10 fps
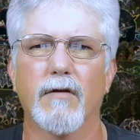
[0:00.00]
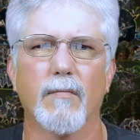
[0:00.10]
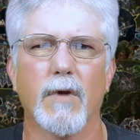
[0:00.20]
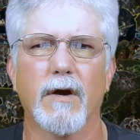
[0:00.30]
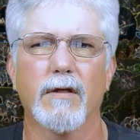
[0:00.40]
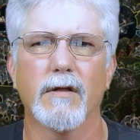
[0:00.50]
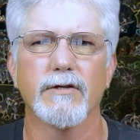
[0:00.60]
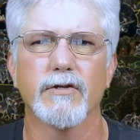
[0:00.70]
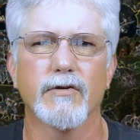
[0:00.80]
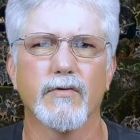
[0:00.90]
of the
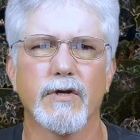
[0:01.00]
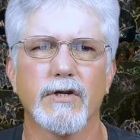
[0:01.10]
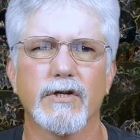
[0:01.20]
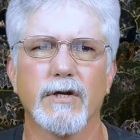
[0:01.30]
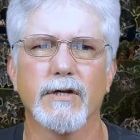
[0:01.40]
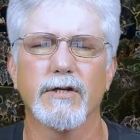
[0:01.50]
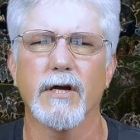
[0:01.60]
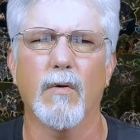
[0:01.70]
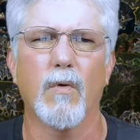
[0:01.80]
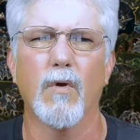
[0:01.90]
monotheistic tradition as a
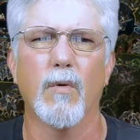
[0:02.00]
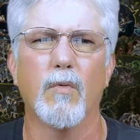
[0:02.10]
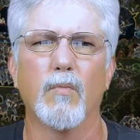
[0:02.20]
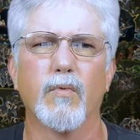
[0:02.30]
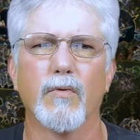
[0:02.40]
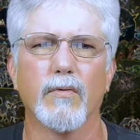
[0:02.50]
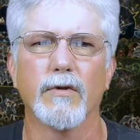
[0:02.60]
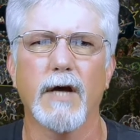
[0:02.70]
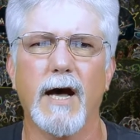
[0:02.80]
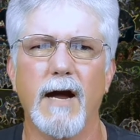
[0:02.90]
horrible, brutal
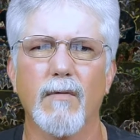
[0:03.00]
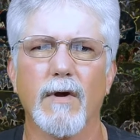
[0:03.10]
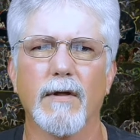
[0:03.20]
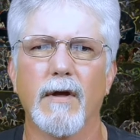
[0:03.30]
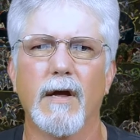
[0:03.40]
tyrant